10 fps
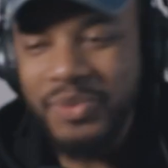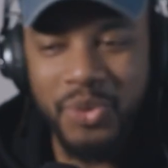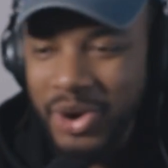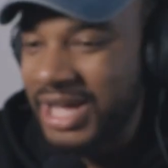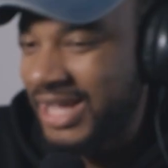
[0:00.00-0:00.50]

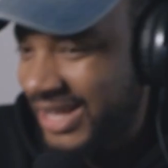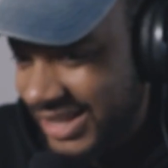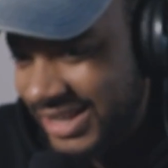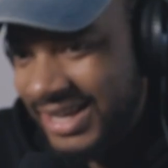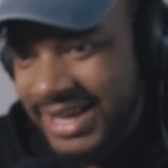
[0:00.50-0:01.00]
What?
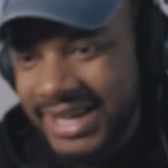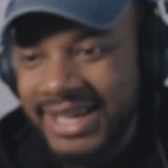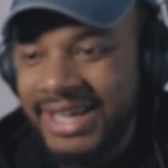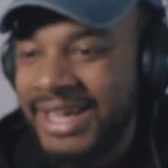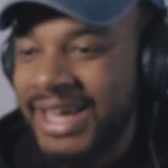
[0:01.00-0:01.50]

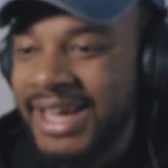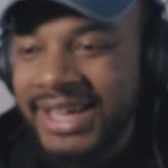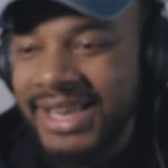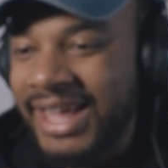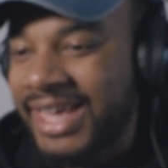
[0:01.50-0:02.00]

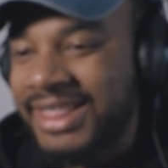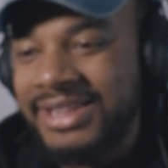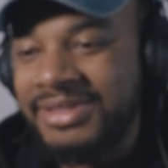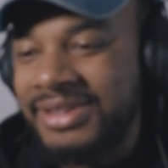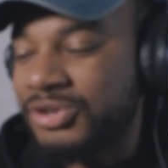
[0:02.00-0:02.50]
Like,
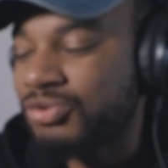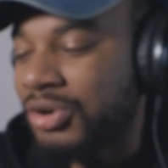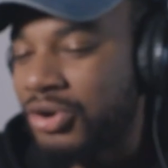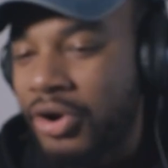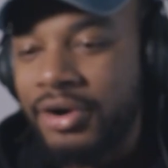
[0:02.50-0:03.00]
the
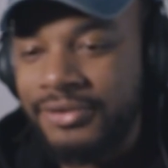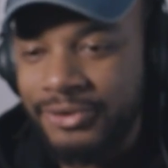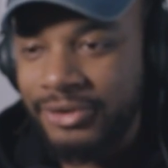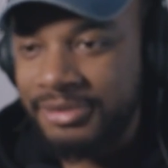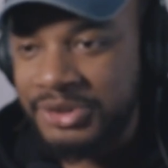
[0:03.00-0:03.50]
disregard
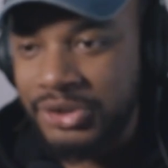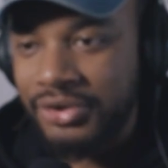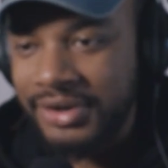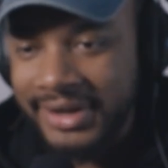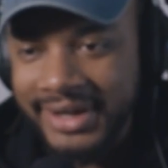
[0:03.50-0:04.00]
for
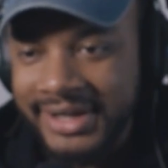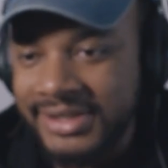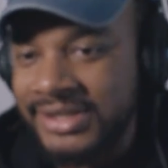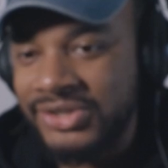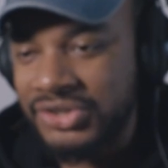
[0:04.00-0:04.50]
absurdity
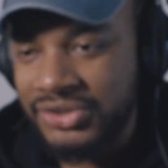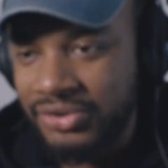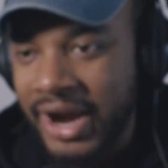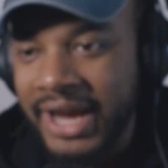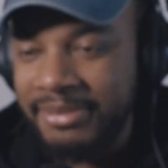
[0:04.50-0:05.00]
is just
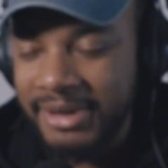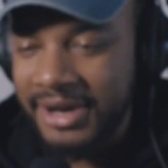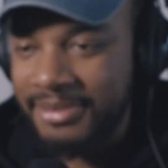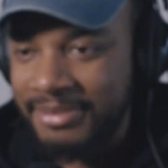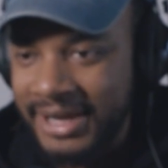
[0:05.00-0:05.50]
cracking
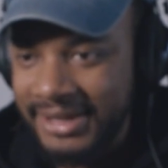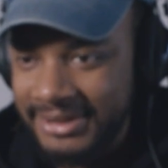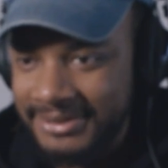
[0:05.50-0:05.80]
me up, man.